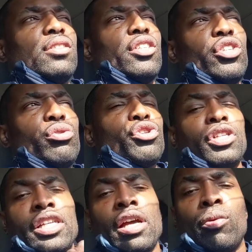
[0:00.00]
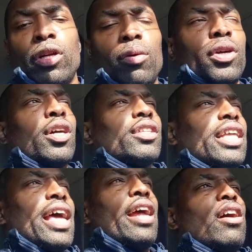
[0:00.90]
And usually I would cut
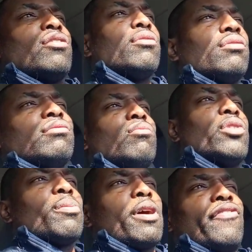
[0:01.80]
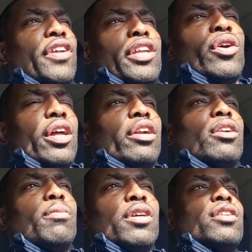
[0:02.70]
that out with my video
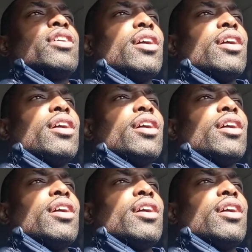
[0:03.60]
editor, but